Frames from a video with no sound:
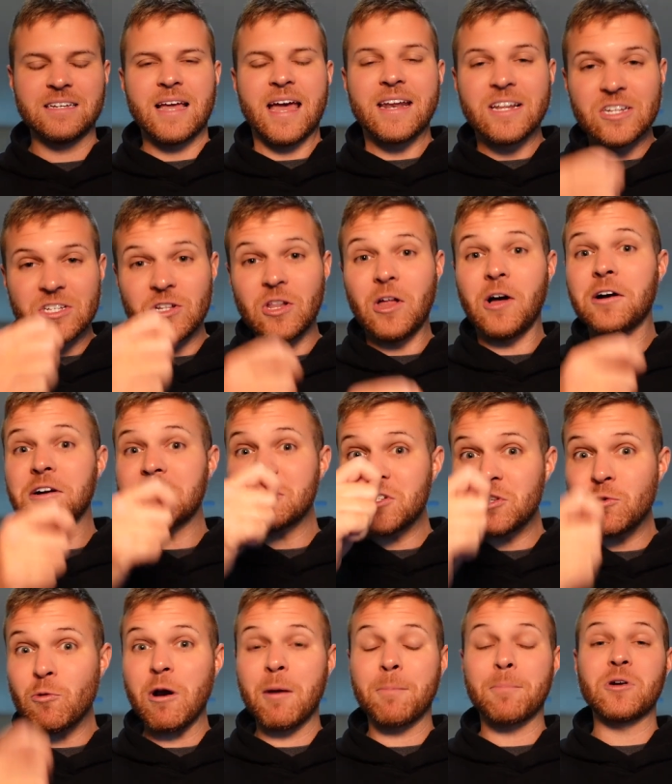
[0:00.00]
And as long as
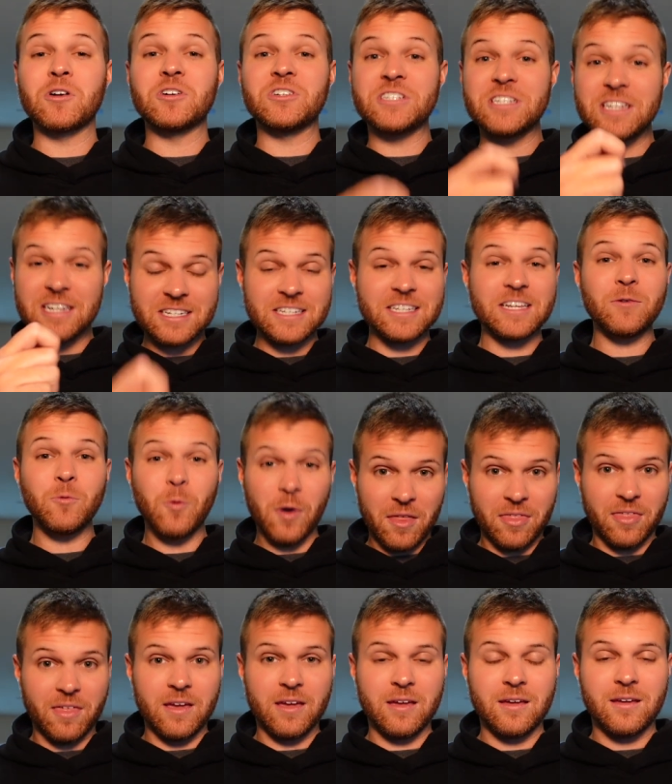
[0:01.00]
you are persistent
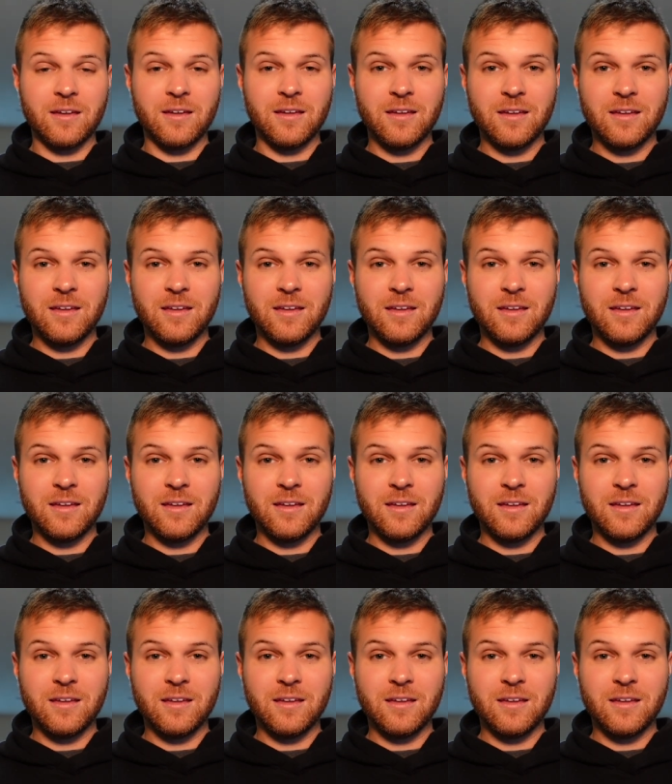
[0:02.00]
with it,